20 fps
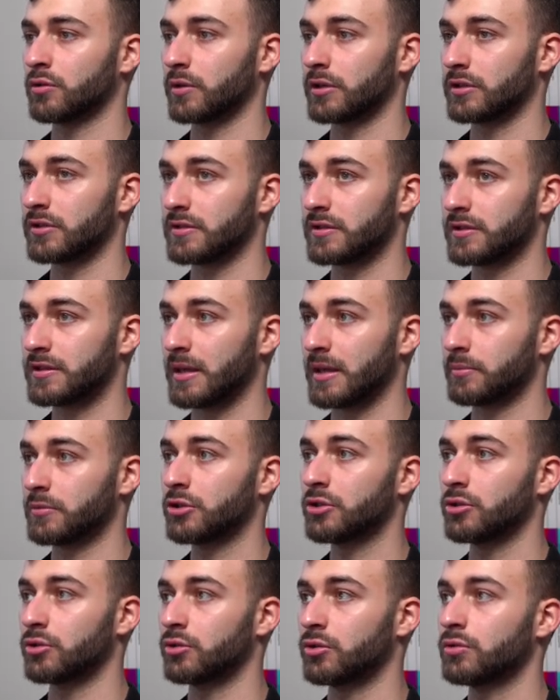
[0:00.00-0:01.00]
to step
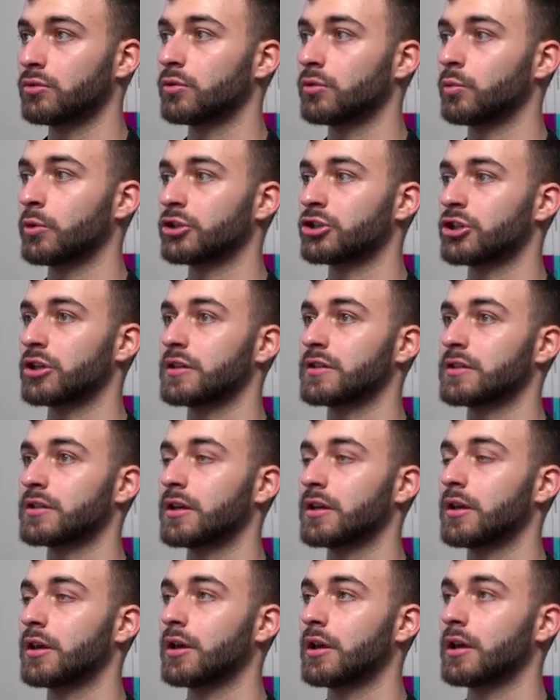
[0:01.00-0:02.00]
two, which is
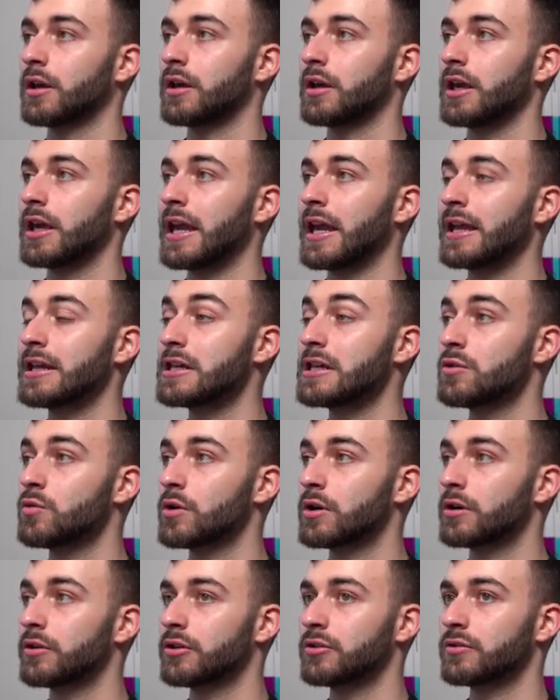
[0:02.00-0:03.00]

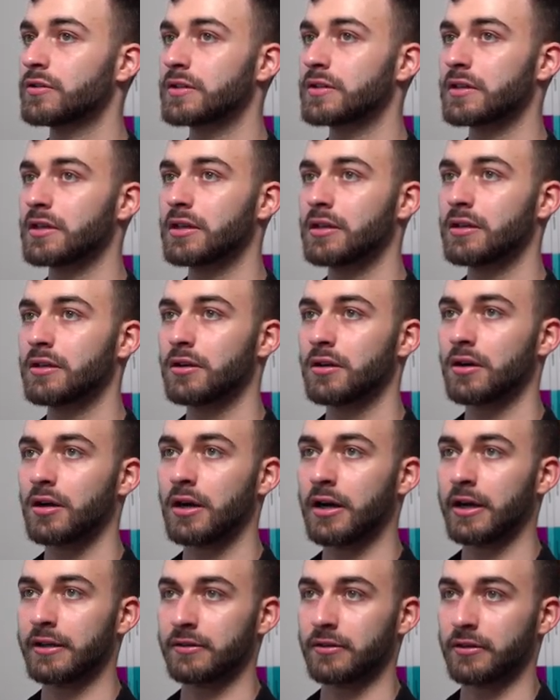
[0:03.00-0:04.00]
anywhere you see
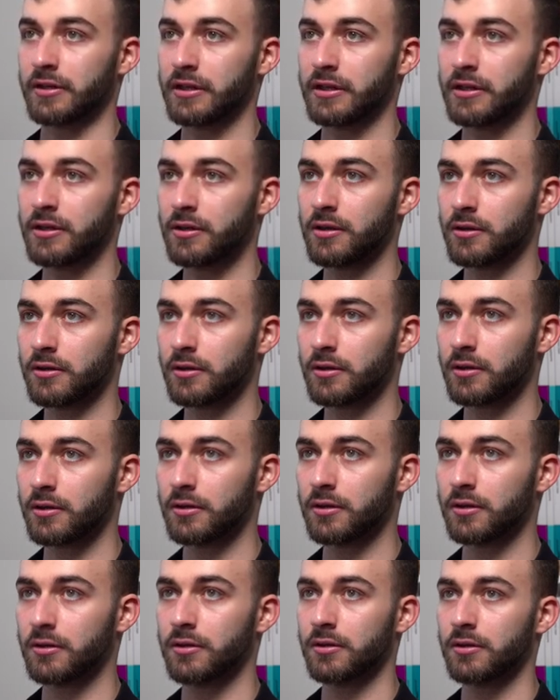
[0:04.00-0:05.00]
either here
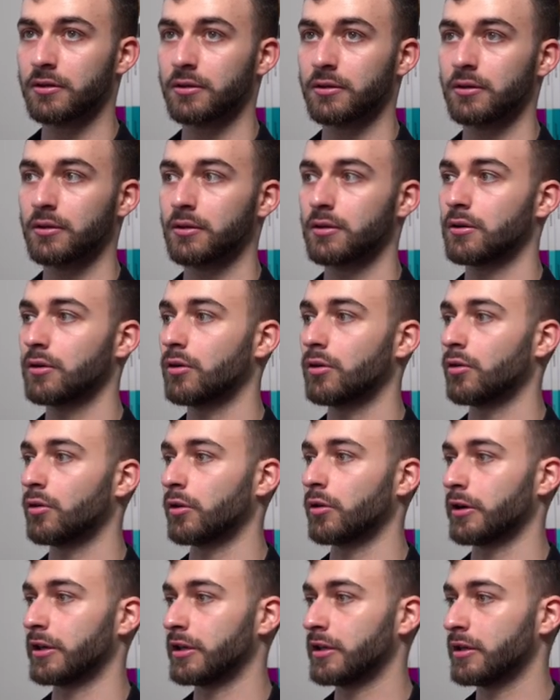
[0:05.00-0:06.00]
or
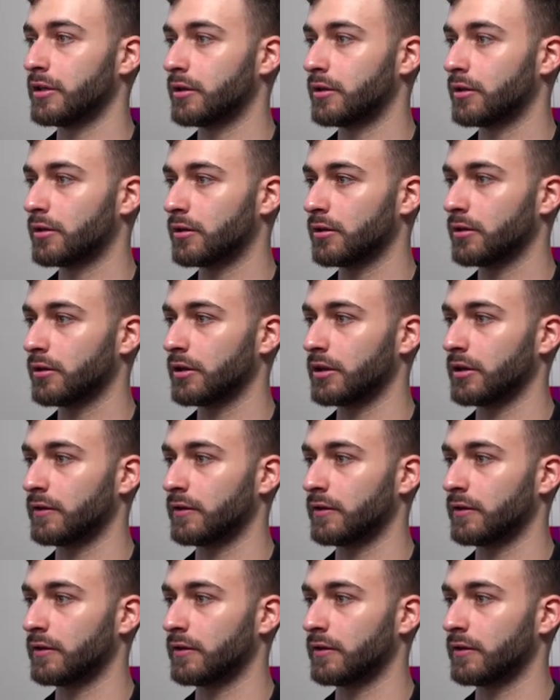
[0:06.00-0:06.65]
here, if you